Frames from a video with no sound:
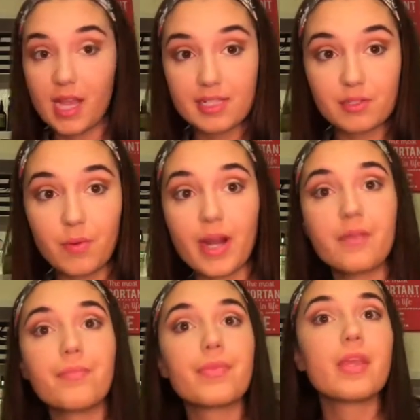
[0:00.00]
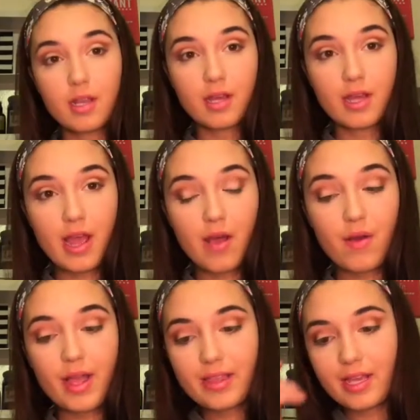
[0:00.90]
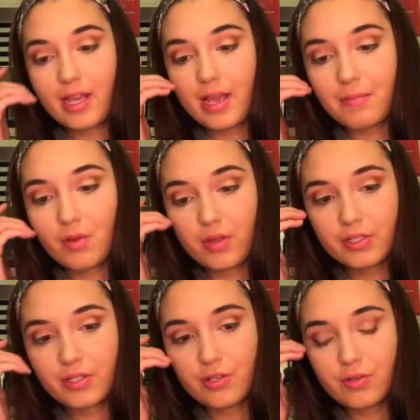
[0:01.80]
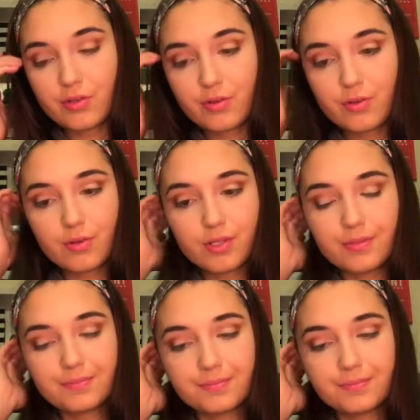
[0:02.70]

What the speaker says: I swear. Now I think I'm going to